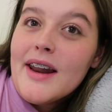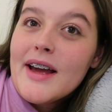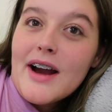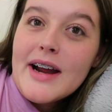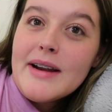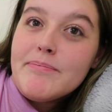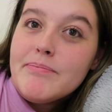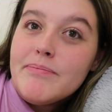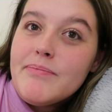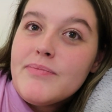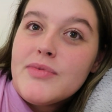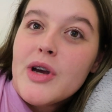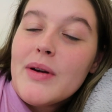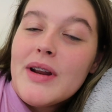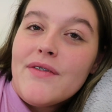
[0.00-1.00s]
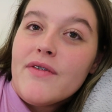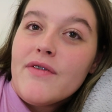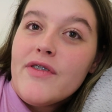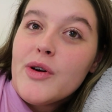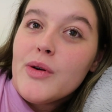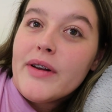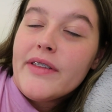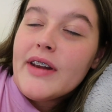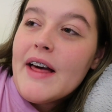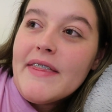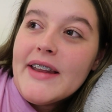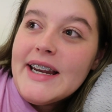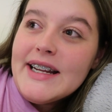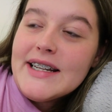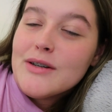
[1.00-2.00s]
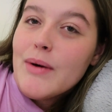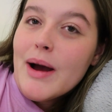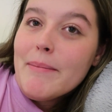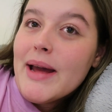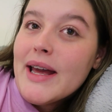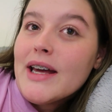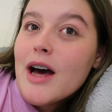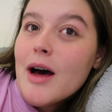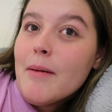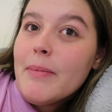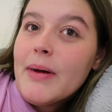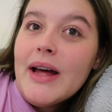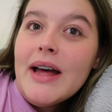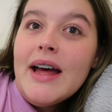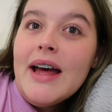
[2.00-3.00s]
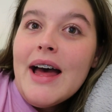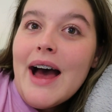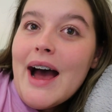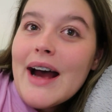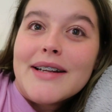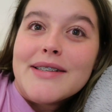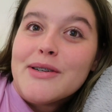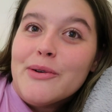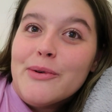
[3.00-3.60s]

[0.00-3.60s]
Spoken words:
Like, I don't even feel like the need to wear makeup at